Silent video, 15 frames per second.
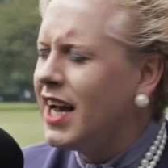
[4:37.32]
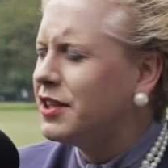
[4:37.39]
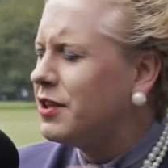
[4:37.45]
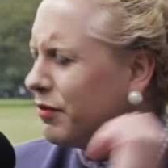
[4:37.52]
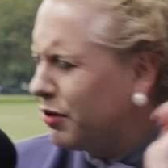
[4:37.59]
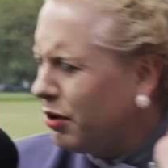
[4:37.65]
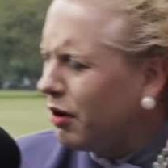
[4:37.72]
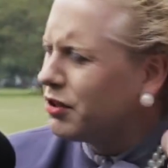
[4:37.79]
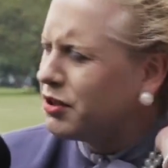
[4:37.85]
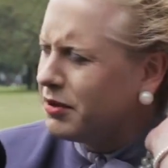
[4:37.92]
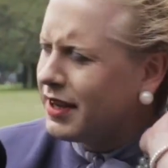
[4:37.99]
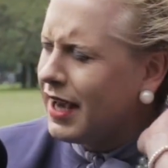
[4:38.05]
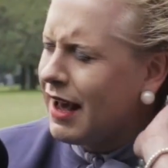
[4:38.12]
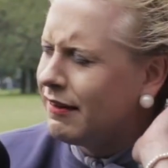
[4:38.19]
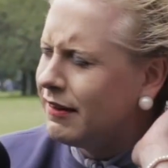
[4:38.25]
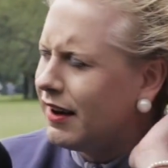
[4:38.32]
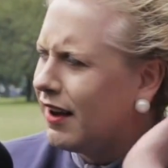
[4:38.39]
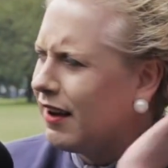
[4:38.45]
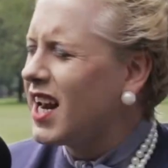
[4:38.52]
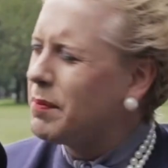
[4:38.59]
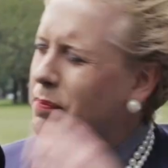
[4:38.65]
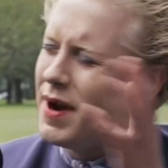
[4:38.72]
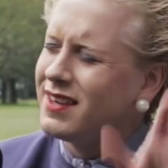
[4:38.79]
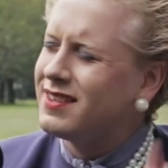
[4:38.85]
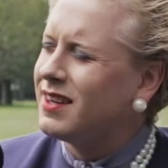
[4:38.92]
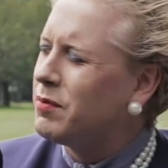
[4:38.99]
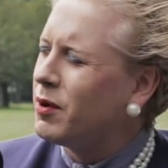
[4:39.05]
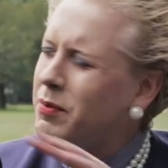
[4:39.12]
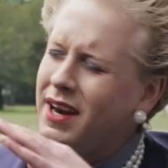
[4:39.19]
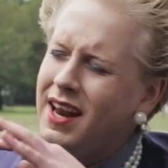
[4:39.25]
yes, you Maggie? Yes, of course you can, dear. It's like
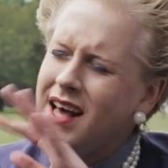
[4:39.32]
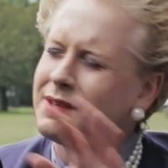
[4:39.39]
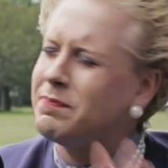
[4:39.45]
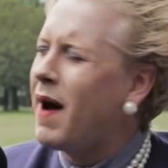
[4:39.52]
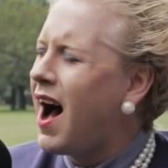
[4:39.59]
president, but with less